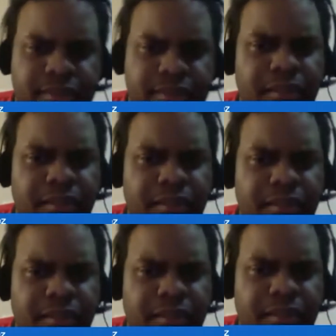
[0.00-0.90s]
that were
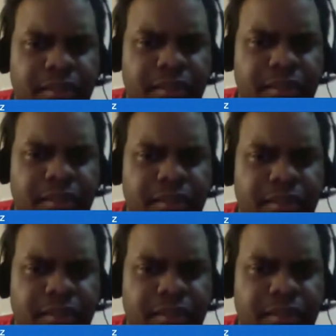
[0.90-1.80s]
working in the
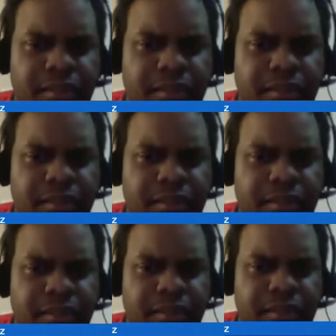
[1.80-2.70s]
railroad
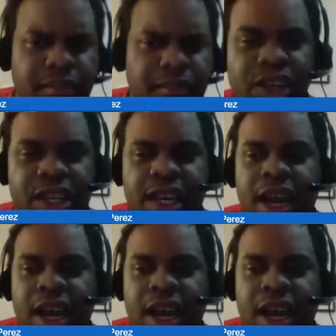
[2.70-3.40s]
business in Argentina.